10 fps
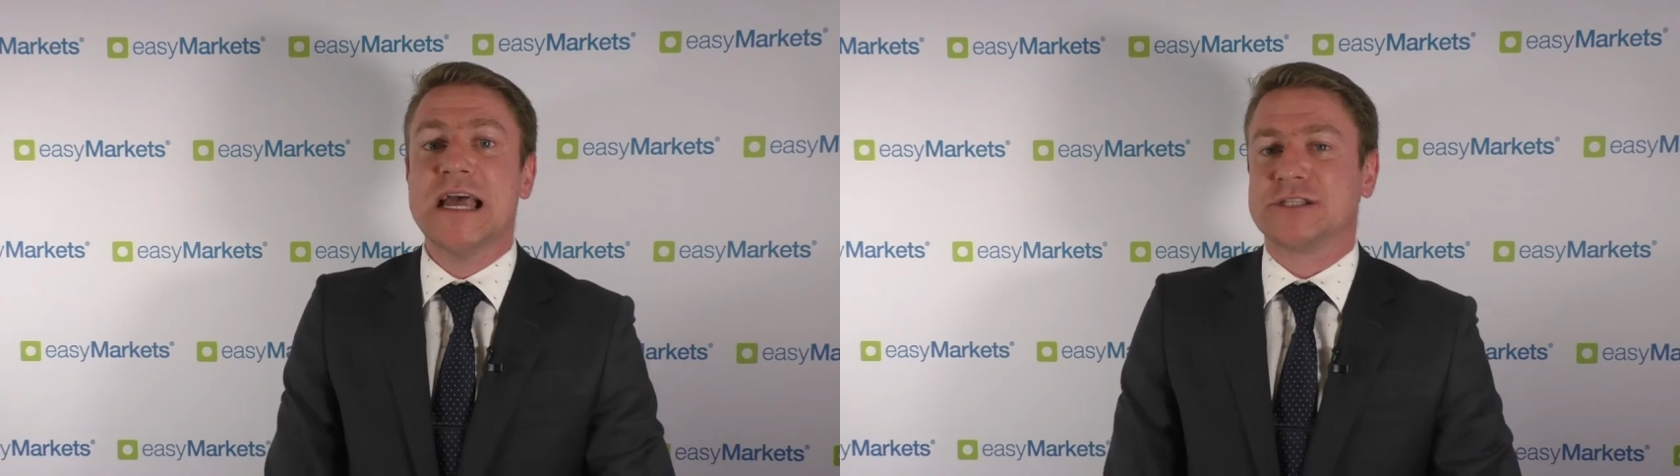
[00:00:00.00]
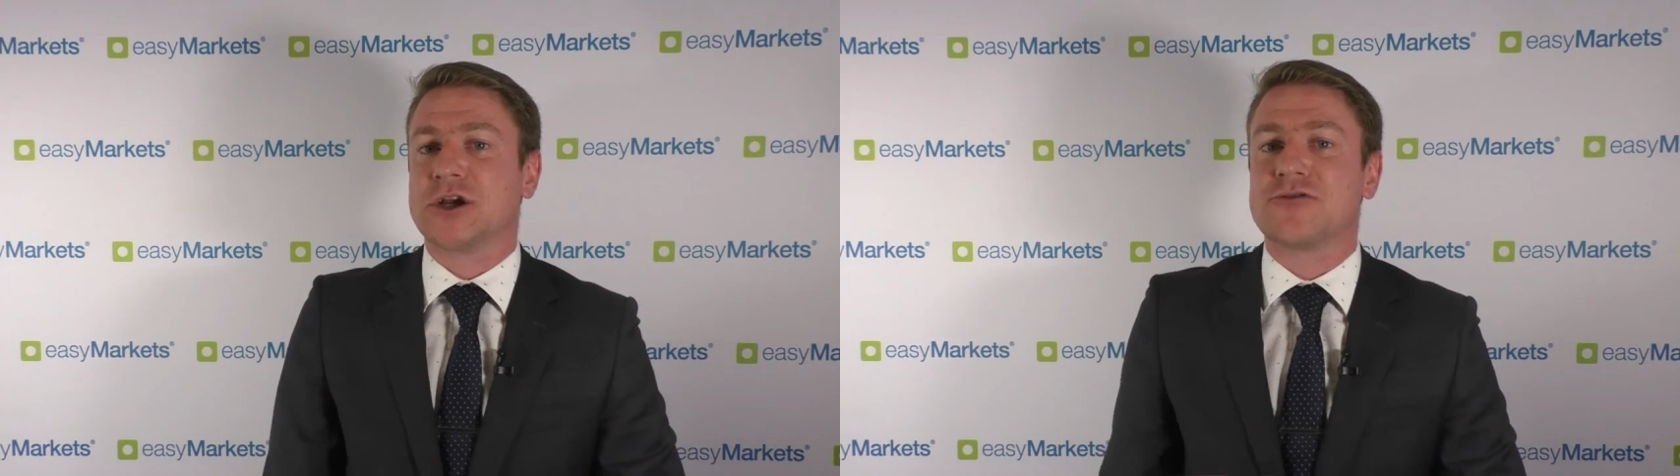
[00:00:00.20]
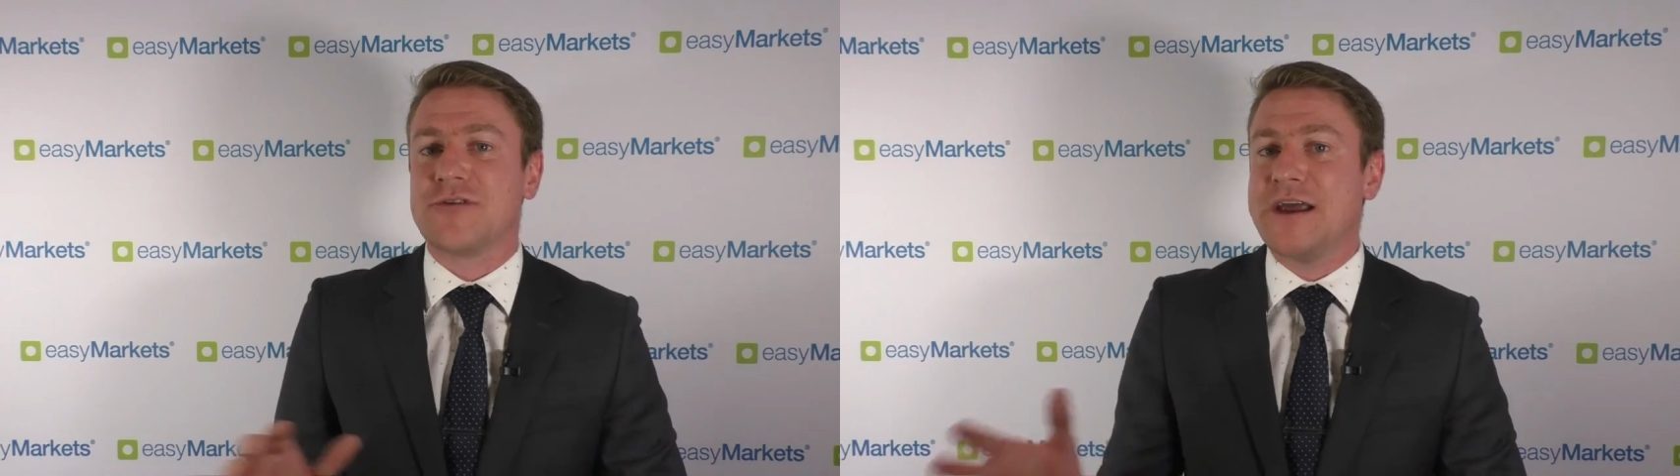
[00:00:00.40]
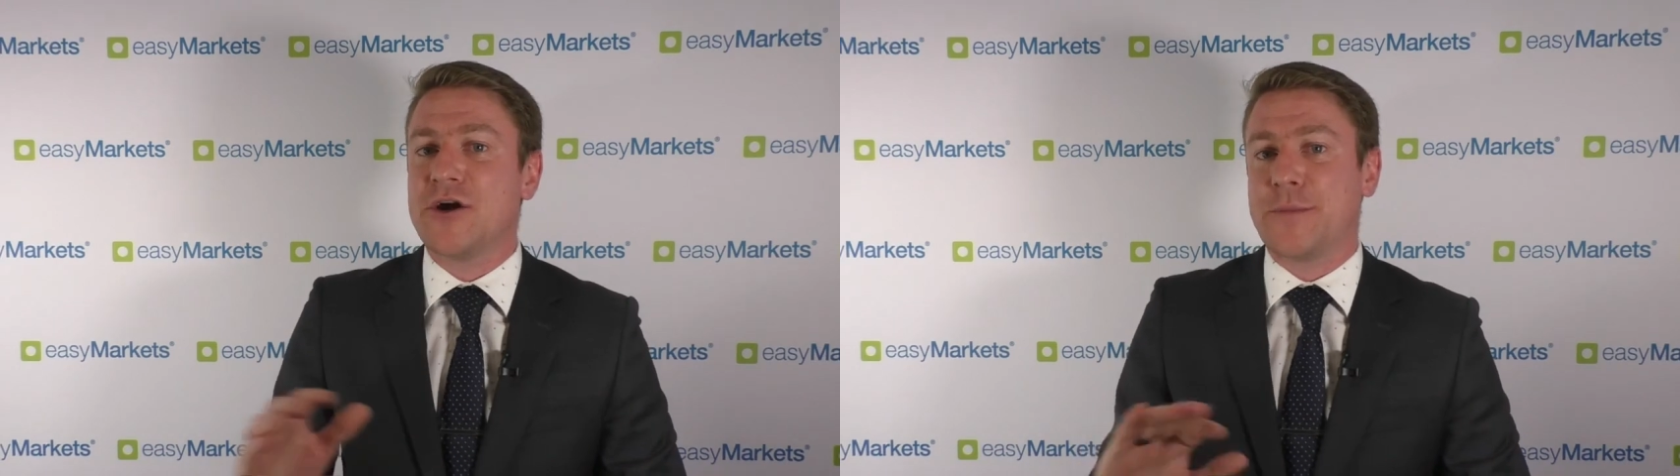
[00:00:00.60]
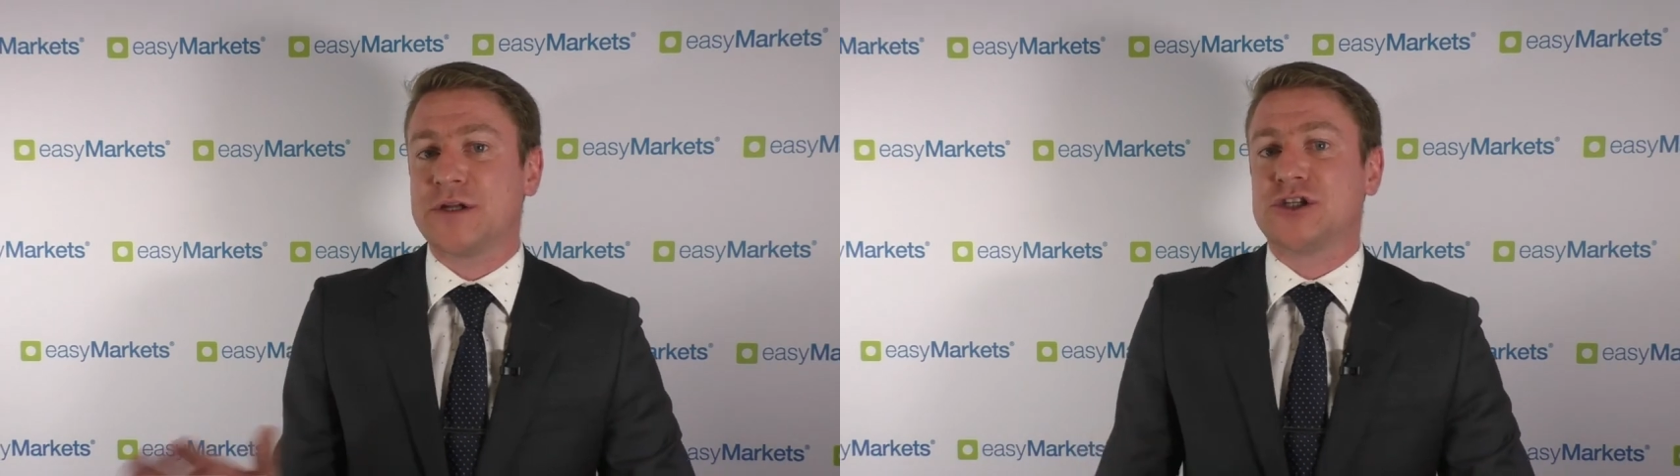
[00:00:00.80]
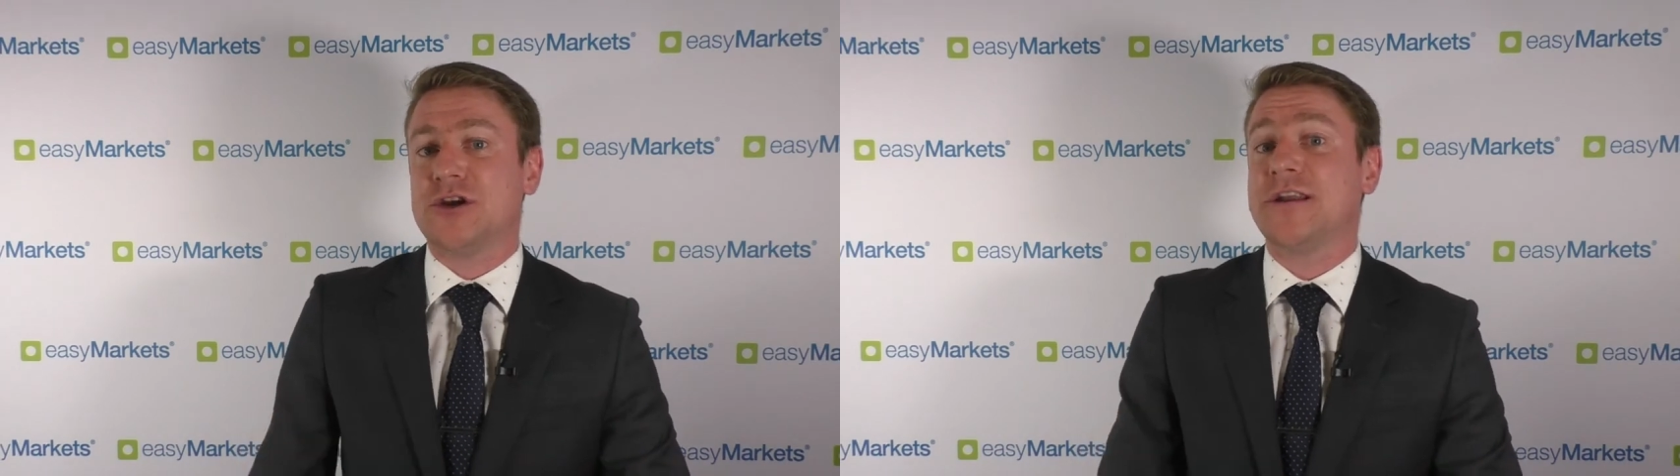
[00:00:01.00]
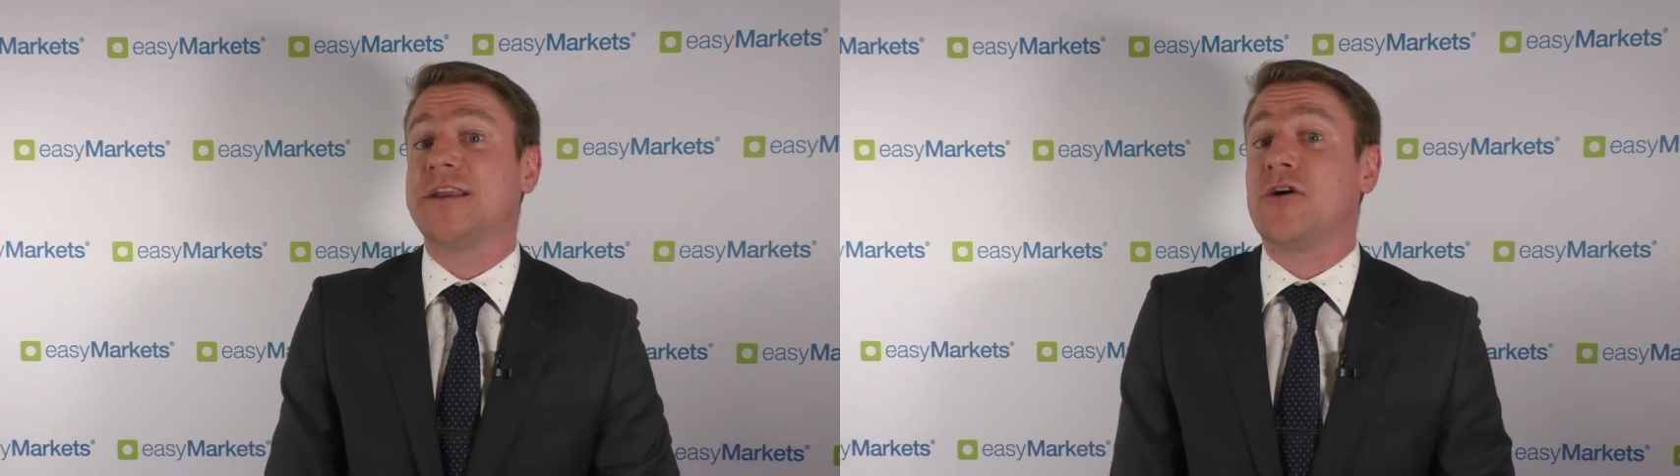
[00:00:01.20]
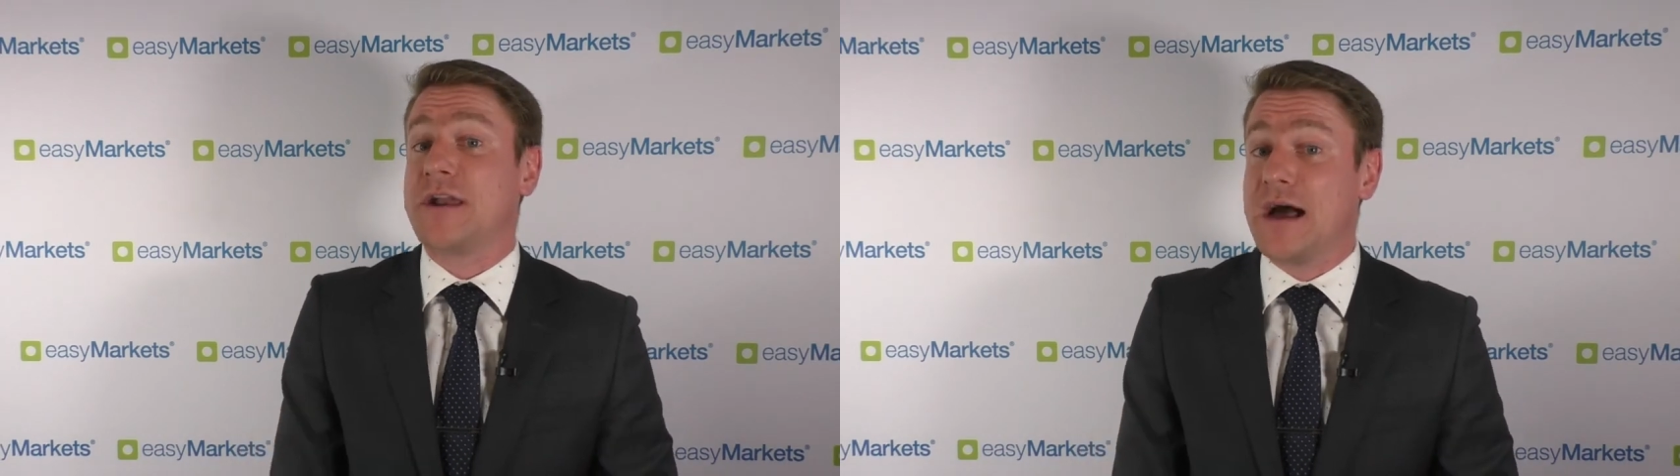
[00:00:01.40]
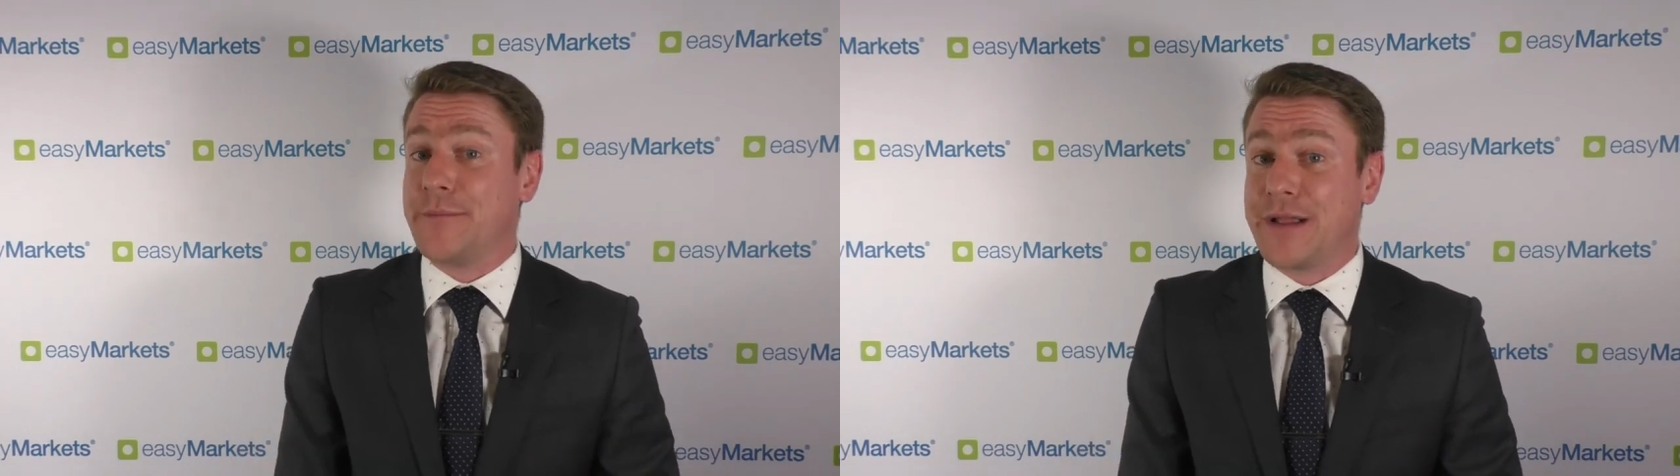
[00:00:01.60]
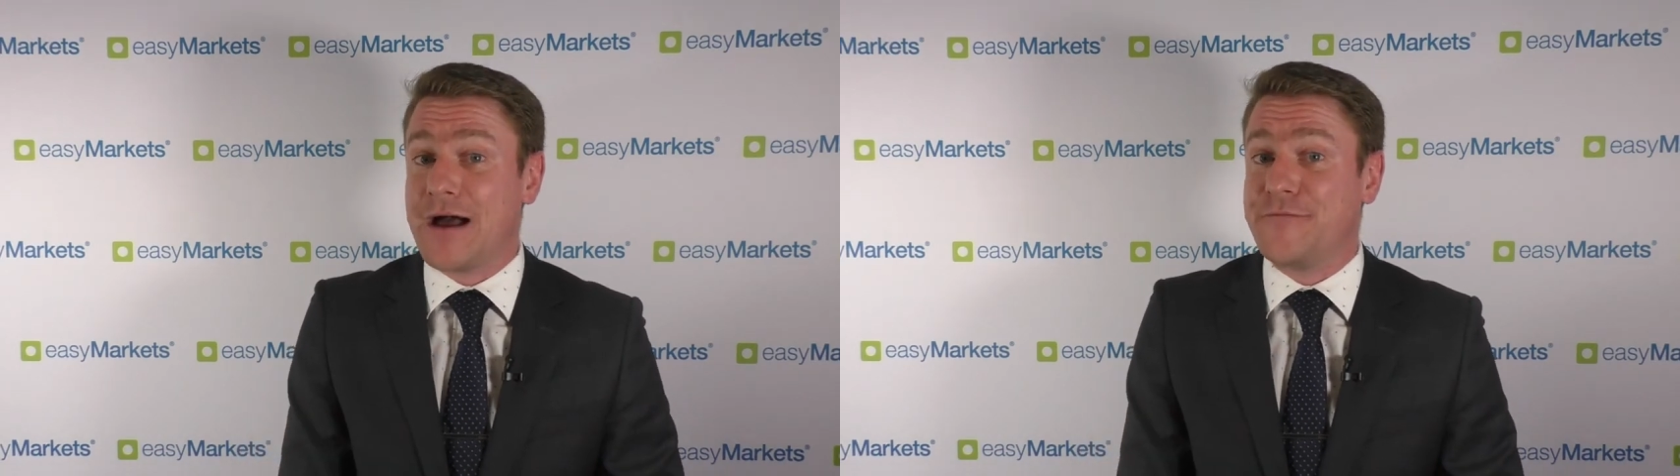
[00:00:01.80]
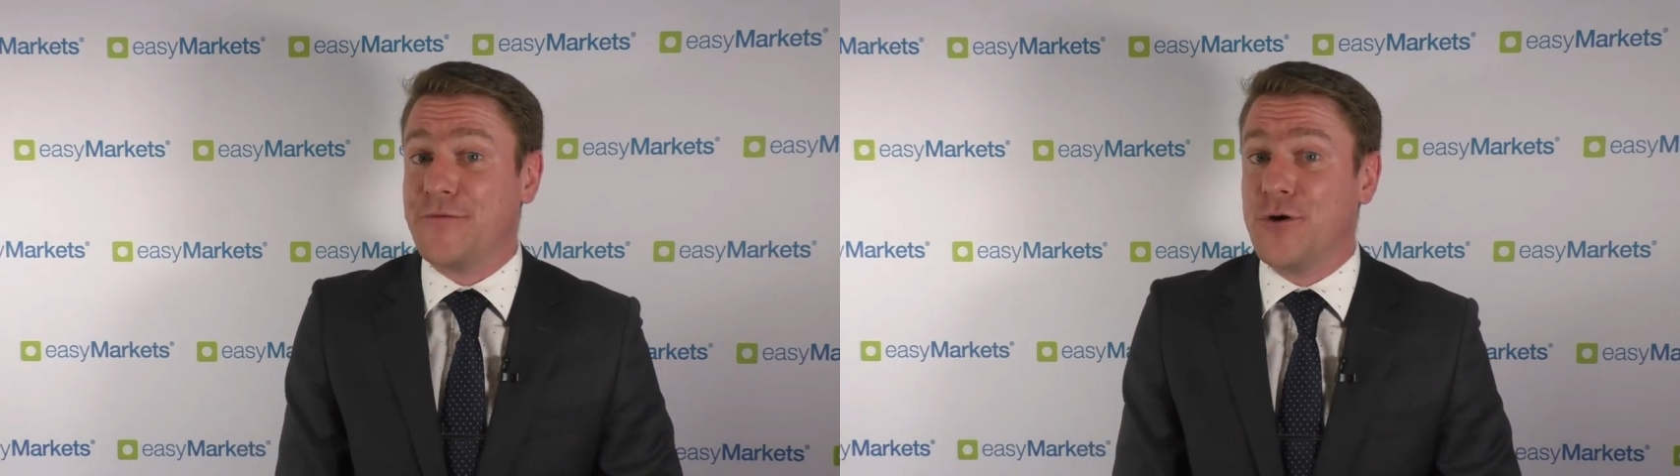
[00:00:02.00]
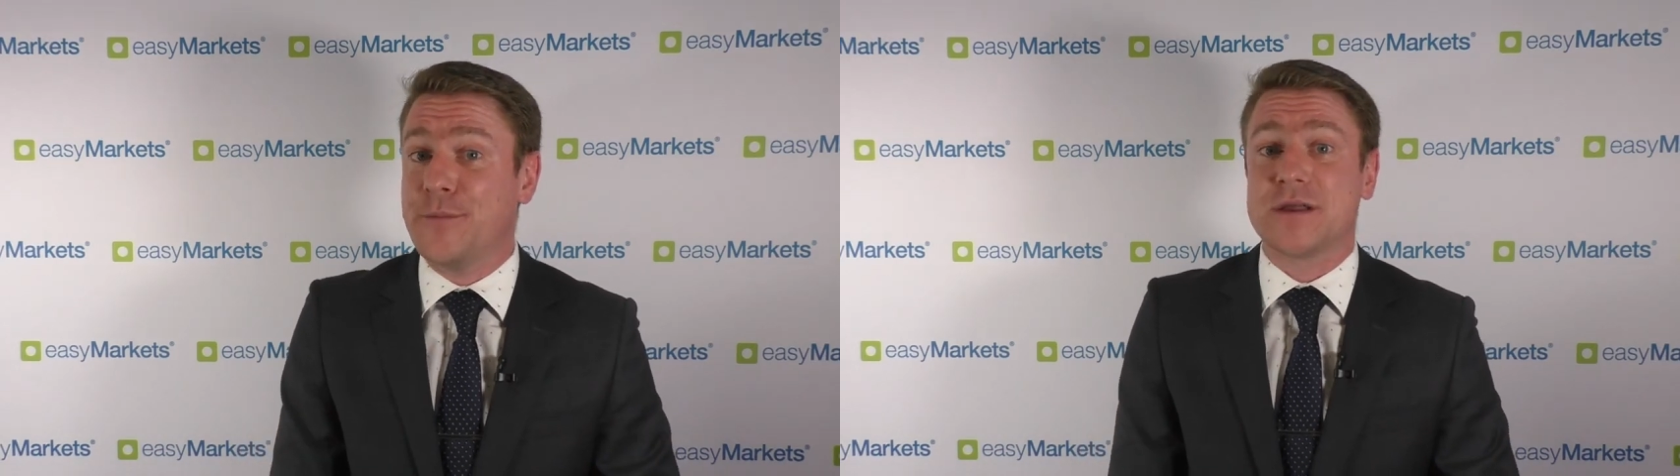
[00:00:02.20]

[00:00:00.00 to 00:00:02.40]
it's a great opportunity on our platform